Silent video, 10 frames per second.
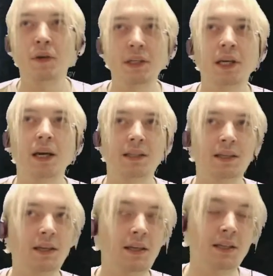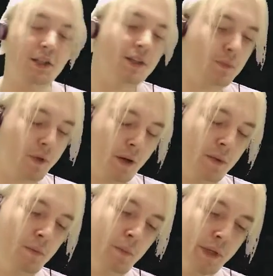character, it's not a
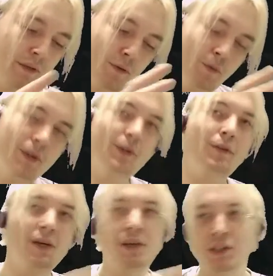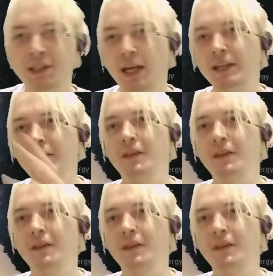problem. But if you want to create second,